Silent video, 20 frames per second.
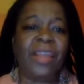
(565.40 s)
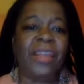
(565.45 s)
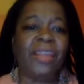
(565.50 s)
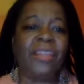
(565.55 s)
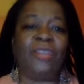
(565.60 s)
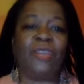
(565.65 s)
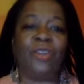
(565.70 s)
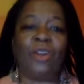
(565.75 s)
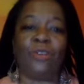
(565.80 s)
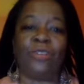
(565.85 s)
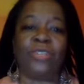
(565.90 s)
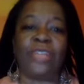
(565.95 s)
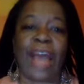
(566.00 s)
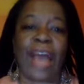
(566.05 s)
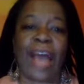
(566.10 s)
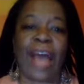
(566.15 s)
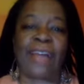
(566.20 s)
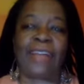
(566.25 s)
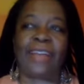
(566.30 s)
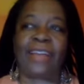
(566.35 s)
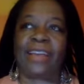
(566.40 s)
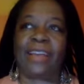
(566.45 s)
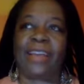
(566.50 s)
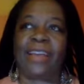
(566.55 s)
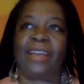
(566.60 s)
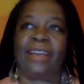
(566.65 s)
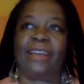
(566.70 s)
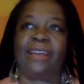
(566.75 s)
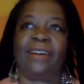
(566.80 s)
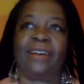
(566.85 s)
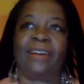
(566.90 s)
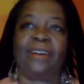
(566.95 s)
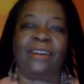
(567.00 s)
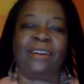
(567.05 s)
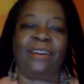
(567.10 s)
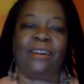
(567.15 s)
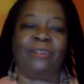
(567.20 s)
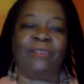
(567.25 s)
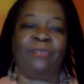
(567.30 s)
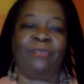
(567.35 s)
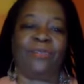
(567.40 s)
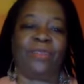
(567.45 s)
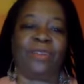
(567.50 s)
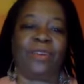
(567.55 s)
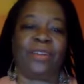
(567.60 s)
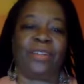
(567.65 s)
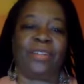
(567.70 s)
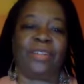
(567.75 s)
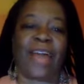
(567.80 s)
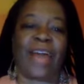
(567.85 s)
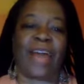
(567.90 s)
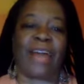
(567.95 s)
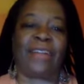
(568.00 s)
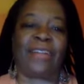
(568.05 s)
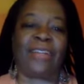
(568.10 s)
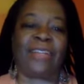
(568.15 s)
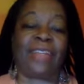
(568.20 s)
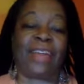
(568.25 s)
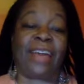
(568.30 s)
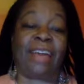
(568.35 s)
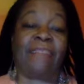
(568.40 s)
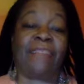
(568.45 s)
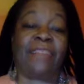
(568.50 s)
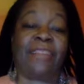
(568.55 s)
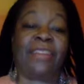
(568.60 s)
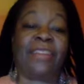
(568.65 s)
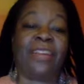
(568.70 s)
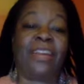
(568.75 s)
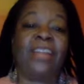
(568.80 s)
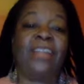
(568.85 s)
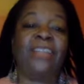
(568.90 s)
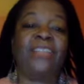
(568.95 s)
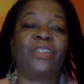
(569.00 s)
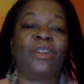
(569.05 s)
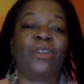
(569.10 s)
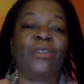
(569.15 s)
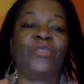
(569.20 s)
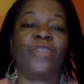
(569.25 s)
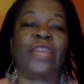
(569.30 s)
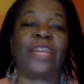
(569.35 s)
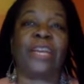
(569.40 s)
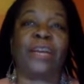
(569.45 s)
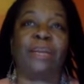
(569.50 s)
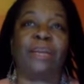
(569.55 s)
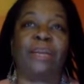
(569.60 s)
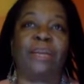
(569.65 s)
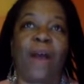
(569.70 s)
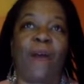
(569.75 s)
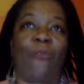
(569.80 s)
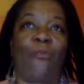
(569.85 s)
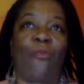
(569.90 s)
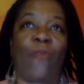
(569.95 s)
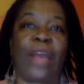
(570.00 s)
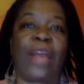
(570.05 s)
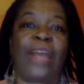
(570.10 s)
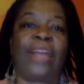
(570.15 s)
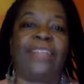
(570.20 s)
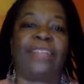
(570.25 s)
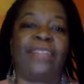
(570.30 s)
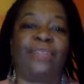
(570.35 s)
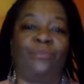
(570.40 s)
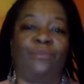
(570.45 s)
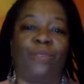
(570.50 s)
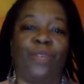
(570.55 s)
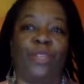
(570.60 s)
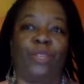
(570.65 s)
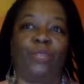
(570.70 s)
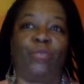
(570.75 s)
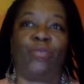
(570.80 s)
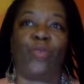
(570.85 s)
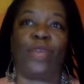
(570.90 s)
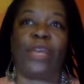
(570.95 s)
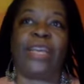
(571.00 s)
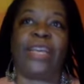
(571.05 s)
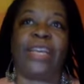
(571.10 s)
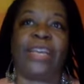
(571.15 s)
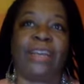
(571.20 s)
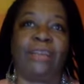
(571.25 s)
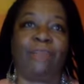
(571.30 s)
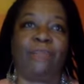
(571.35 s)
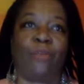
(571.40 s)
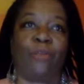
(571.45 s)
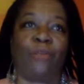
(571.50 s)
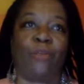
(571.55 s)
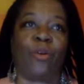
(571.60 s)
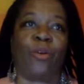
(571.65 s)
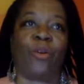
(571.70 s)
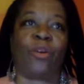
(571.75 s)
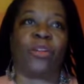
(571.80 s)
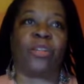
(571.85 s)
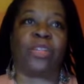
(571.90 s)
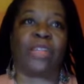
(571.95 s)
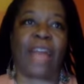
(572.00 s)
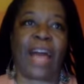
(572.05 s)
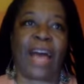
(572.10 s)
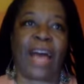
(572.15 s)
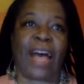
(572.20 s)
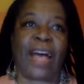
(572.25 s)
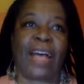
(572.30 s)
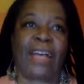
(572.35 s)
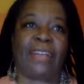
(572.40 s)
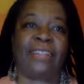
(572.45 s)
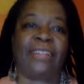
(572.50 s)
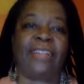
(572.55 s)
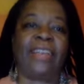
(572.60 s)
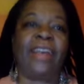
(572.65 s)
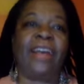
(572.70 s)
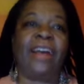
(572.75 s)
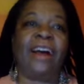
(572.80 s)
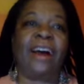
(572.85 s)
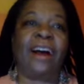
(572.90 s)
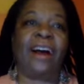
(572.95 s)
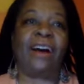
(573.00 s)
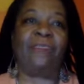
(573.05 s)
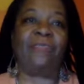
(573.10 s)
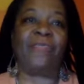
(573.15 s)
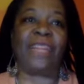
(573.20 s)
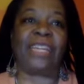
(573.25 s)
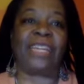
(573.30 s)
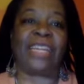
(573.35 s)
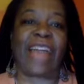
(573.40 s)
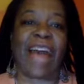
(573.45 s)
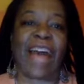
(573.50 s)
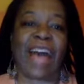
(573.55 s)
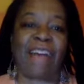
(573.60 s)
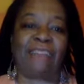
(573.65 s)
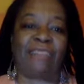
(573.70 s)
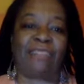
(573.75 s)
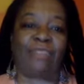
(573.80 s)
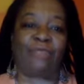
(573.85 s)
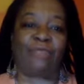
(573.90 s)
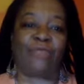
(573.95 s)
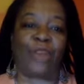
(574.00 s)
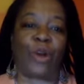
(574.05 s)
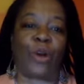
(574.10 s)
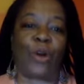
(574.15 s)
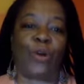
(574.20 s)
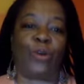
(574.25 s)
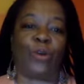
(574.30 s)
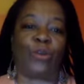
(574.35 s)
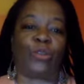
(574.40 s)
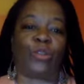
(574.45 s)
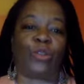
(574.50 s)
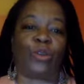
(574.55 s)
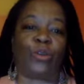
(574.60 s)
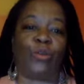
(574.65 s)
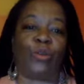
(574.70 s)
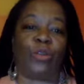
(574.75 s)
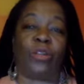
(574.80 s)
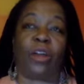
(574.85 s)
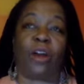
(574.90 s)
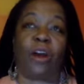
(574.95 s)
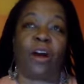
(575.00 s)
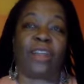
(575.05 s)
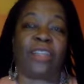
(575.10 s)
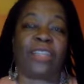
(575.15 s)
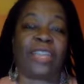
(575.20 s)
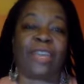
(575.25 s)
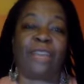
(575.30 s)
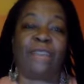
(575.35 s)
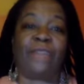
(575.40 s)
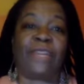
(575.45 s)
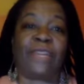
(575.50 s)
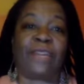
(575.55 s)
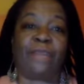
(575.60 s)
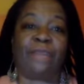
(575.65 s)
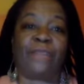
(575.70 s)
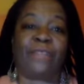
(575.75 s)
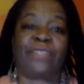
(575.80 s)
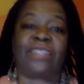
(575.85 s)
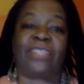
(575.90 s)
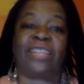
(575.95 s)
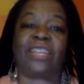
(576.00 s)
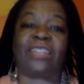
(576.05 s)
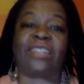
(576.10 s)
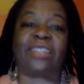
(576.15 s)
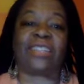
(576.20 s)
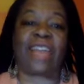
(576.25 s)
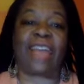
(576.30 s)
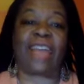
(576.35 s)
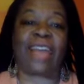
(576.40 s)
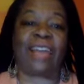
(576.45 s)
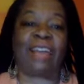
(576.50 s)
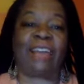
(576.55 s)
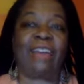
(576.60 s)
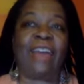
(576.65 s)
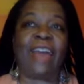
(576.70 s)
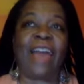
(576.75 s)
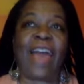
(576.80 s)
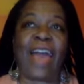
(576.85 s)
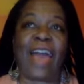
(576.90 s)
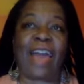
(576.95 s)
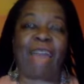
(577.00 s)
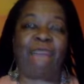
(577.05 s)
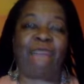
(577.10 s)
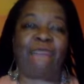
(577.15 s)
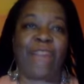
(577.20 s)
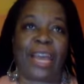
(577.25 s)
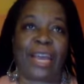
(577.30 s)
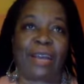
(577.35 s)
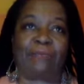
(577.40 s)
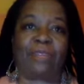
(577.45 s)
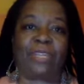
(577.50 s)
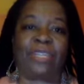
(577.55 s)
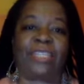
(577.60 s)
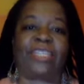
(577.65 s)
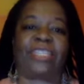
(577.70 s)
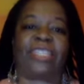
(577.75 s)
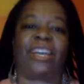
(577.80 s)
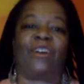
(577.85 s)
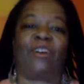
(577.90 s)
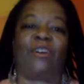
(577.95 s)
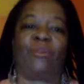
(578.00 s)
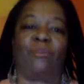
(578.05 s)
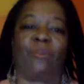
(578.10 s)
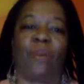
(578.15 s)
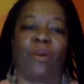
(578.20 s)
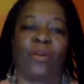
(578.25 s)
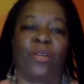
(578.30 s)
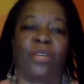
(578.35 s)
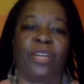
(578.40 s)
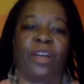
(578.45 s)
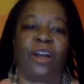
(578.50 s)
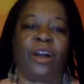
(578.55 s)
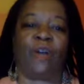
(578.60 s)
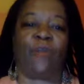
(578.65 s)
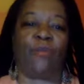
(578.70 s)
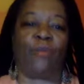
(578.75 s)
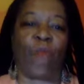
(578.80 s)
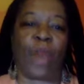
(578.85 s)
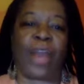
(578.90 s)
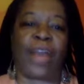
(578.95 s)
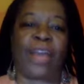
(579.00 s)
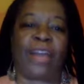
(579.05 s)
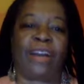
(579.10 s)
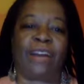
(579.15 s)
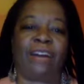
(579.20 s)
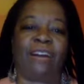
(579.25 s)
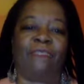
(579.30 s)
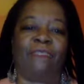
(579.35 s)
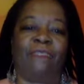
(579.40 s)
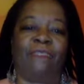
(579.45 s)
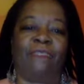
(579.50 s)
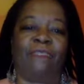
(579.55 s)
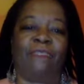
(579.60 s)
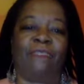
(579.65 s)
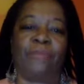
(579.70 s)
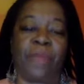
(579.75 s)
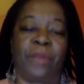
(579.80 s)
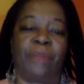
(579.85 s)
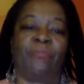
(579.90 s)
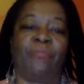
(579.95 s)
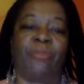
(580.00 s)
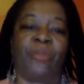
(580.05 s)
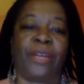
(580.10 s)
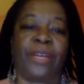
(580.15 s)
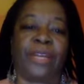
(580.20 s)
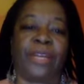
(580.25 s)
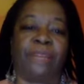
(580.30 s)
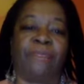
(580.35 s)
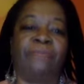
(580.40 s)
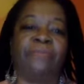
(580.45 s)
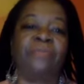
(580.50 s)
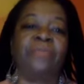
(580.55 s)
you know, died in um, nine eleven. So mm-hmm. think about ways in which we can memorialize um, the lives of those who were lost, even if it's just a, a family ceremony, a way of remembering.